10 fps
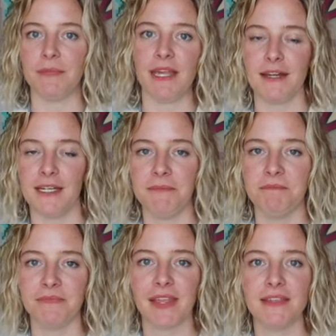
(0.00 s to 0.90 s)
Katie,
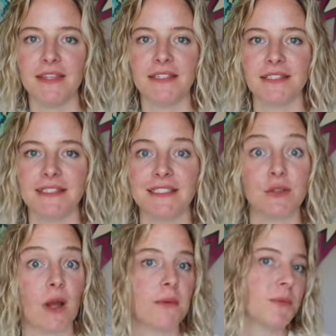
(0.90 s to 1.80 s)
and this is
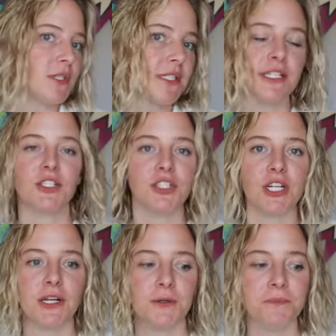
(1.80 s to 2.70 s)
the Rhyme with Stitch
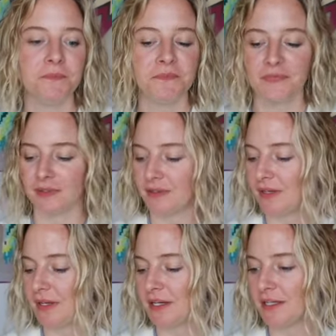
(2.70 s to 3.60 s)
channel.
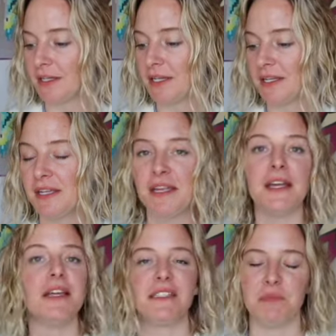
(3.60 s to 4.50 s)

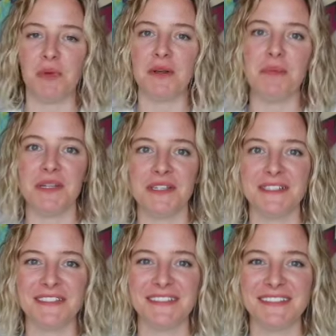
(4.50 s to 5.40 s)
It's been a bit,
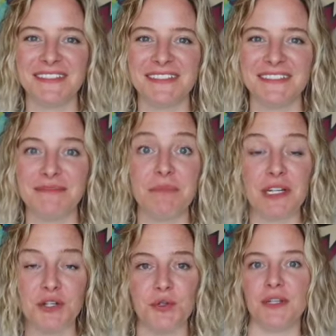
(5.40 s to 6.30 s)

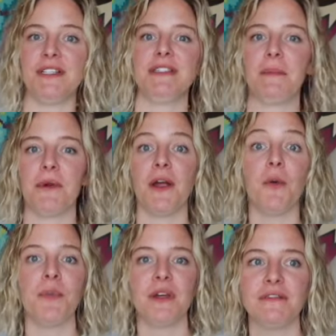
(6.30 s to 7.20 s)
been enjoying summer. I
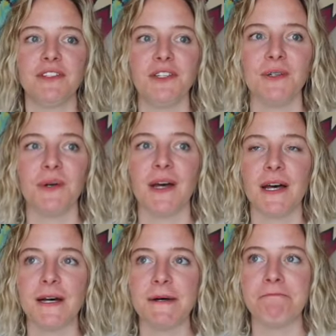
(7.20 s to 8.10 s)
hope you have too.
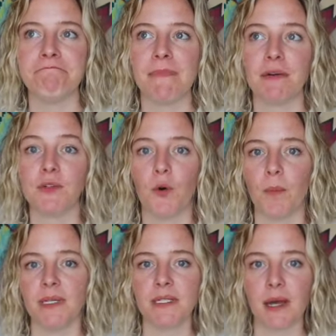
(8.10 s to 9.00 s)
I was
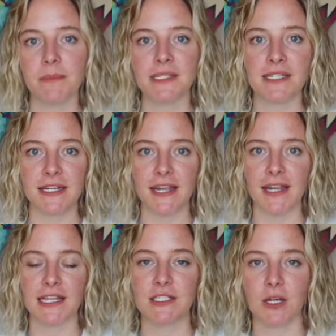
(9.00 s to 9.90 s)
hoping to come
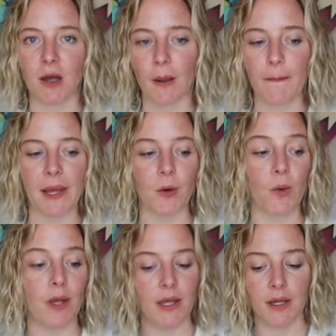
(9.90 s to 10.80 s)
today and talk about